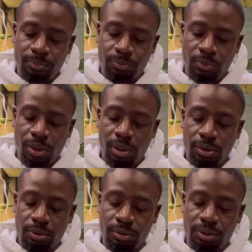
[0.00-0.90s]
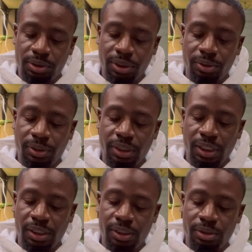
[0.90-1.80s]
you know, still
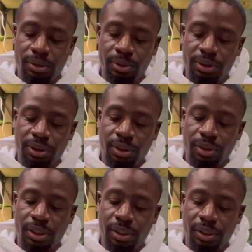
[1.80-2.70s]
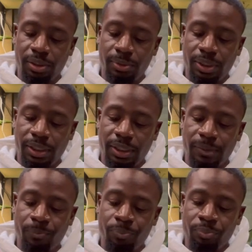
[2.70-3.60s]
getting into it, still learning or whatnot,
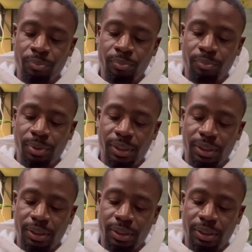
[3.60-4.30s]
but